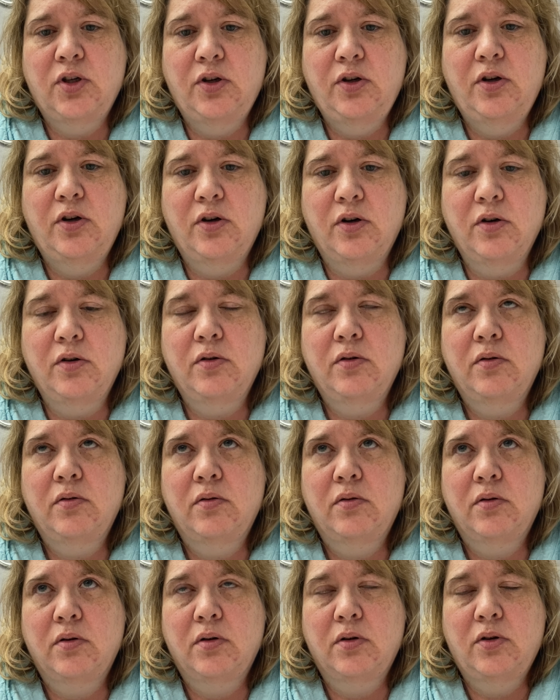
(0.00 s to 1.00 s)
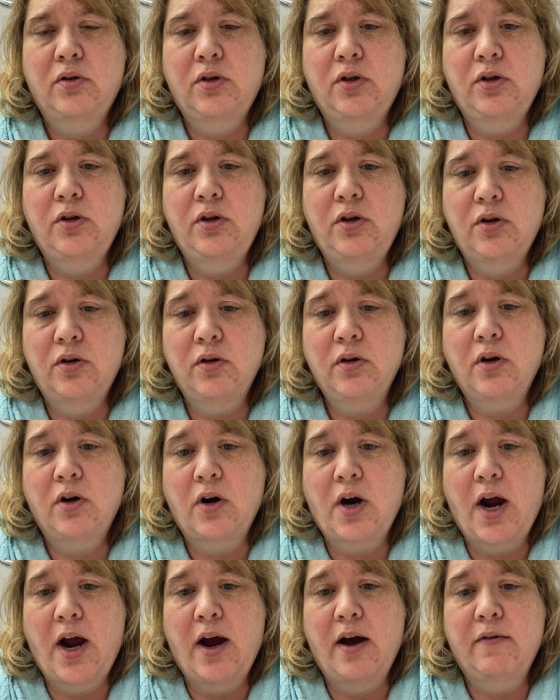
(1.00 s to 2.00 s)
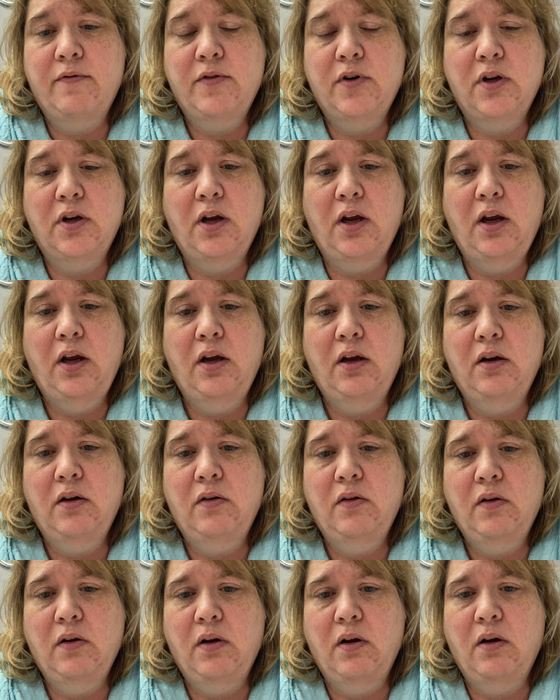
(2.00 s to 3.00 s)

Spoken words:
your craft, and